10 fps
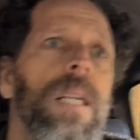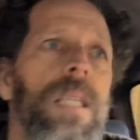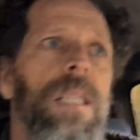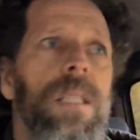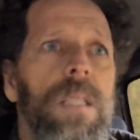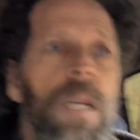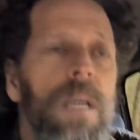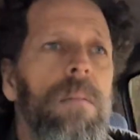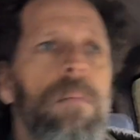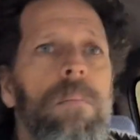get in these
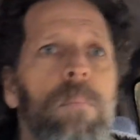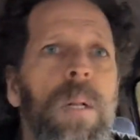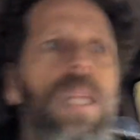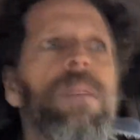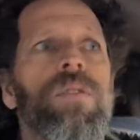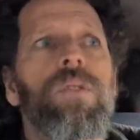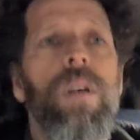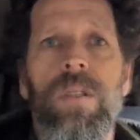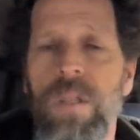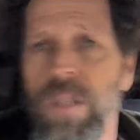belief
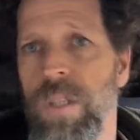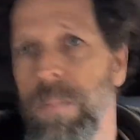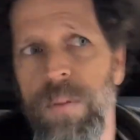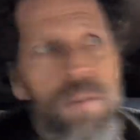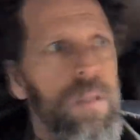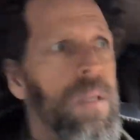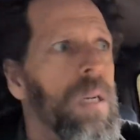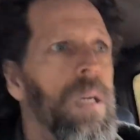structure loops,